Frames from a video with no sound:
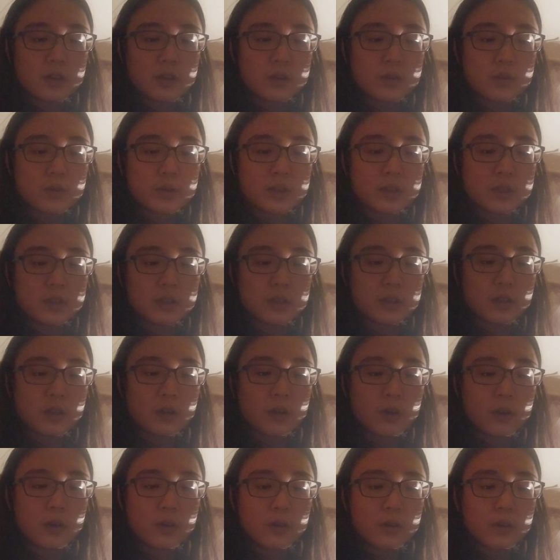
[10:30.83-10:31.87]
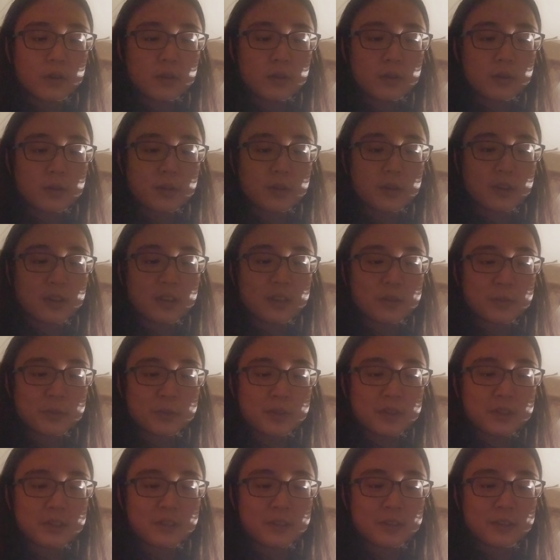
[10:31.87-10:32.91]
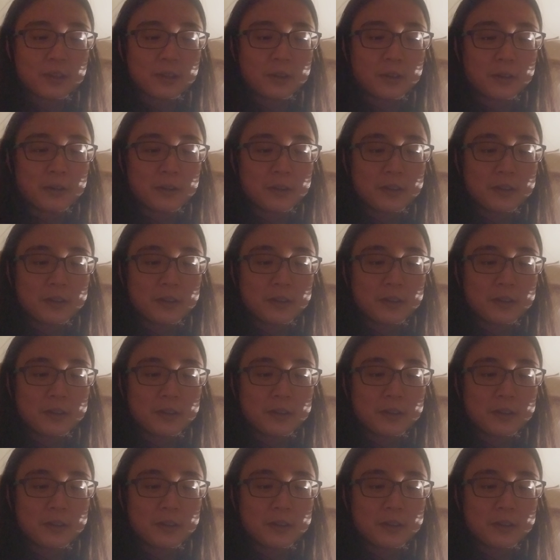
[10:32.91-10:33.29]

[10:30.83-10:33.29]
written law or unwritten law.